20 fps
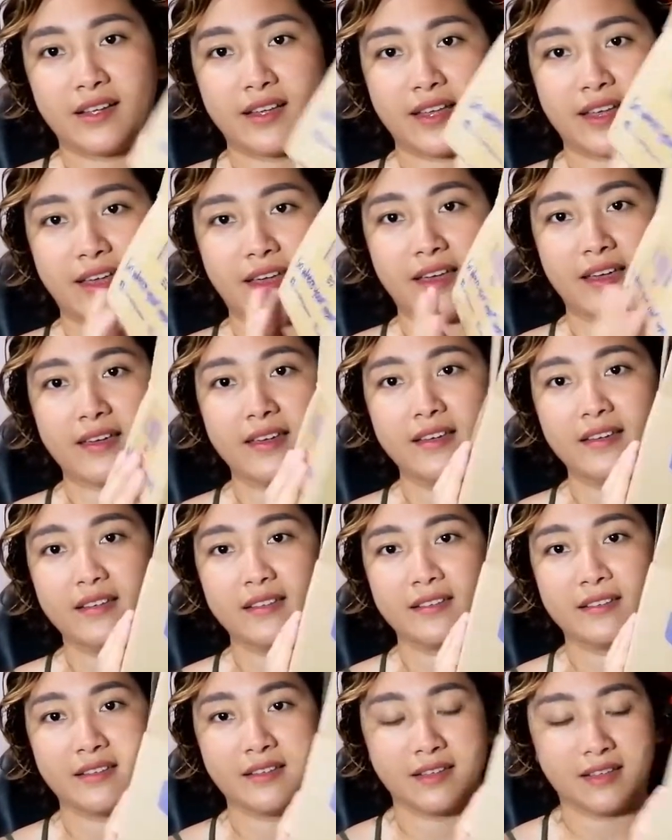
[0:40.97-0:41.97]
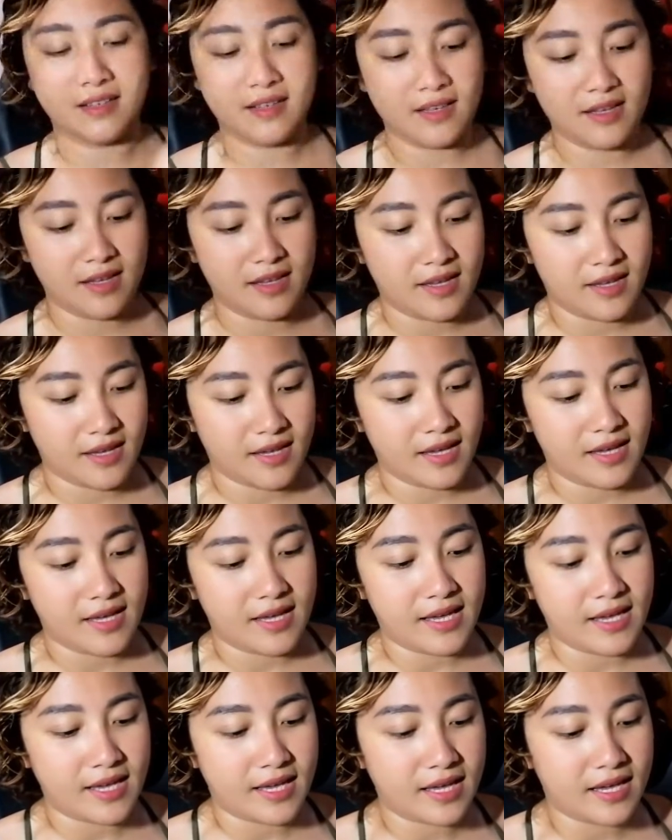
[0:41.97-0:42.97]
Okay.
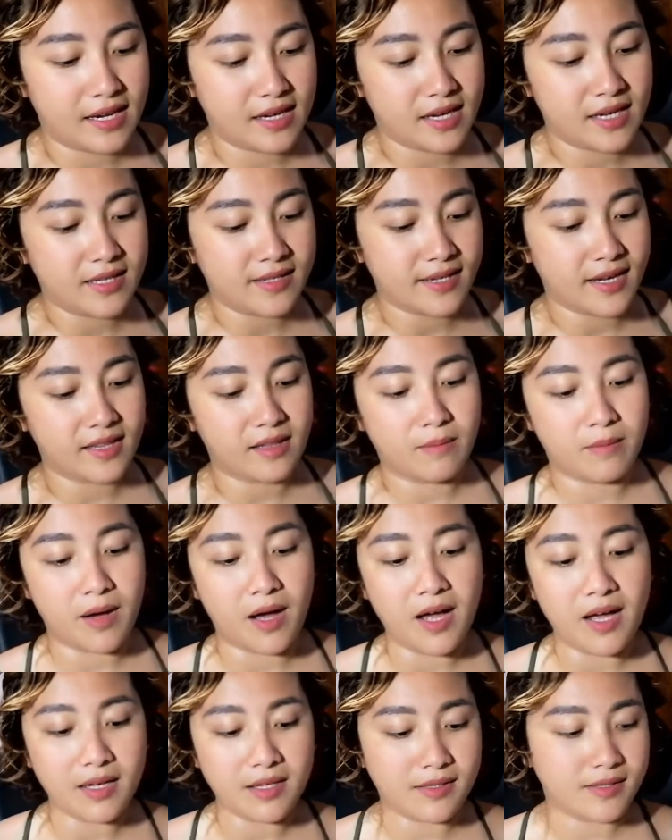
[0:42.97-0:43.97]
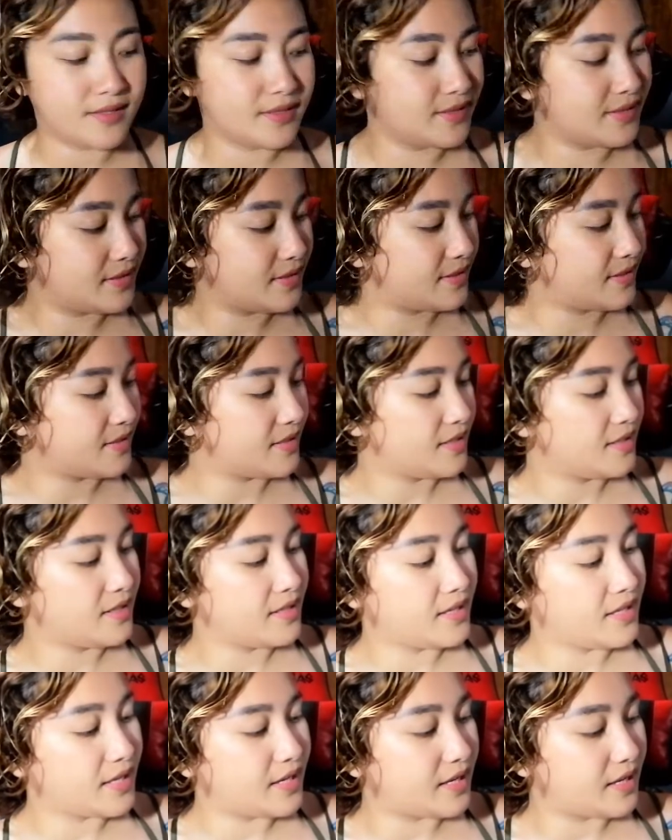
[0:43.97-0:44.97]
And inside the box,
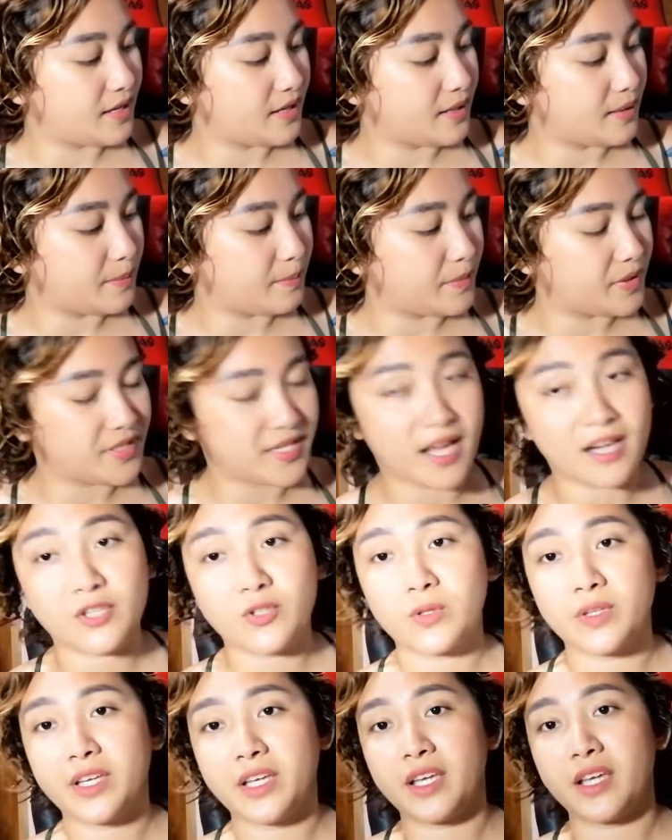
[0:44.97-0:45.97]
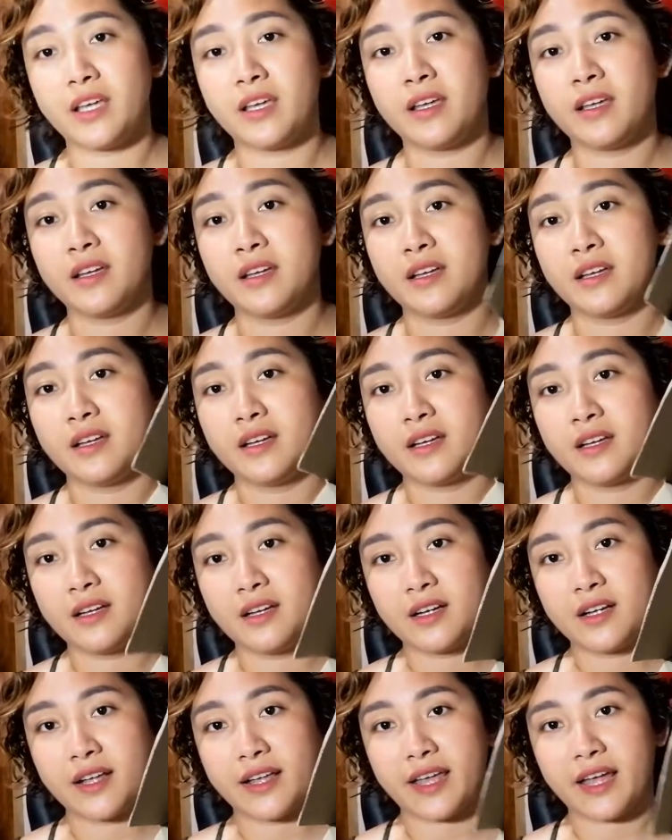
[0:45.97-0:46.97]
it's actually
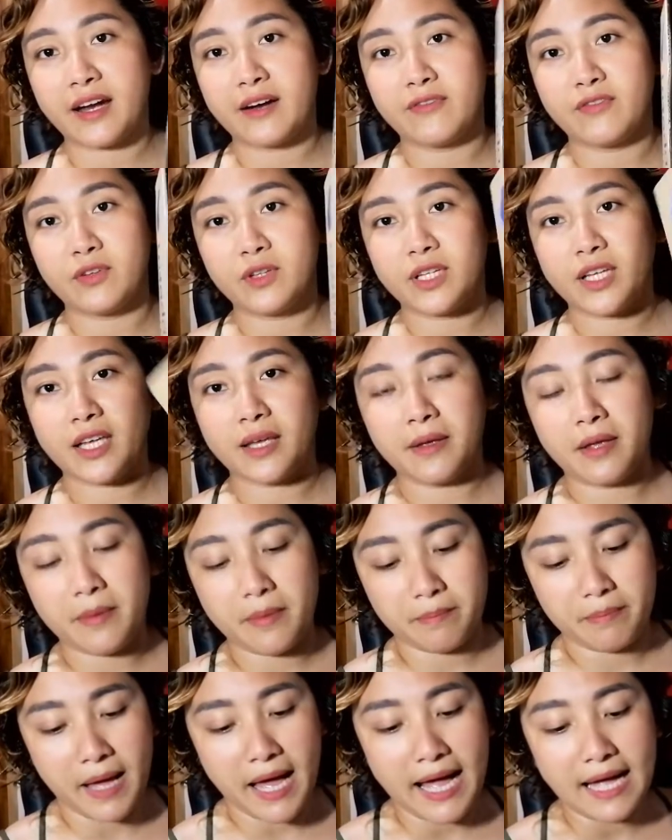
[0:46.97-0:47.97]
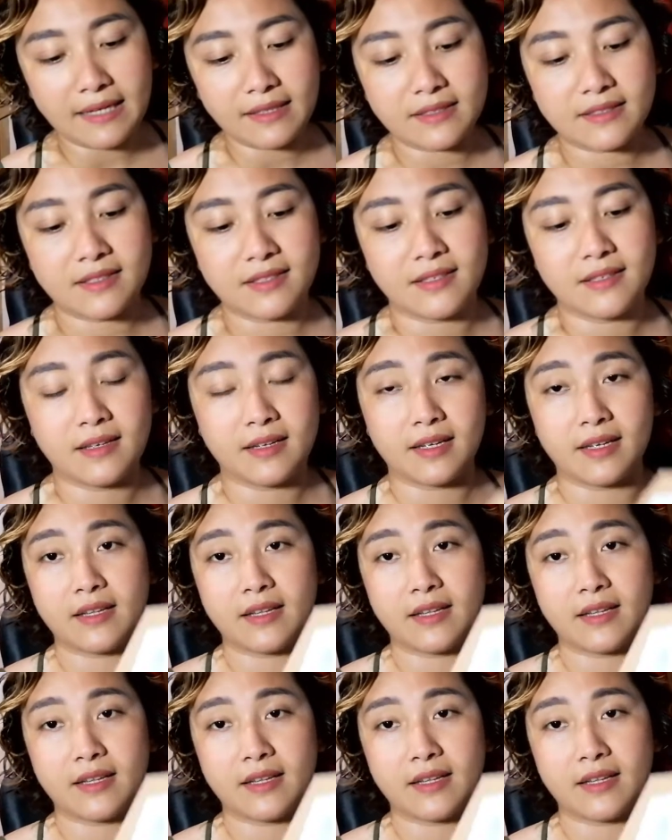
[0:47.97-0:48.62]
carefully packed.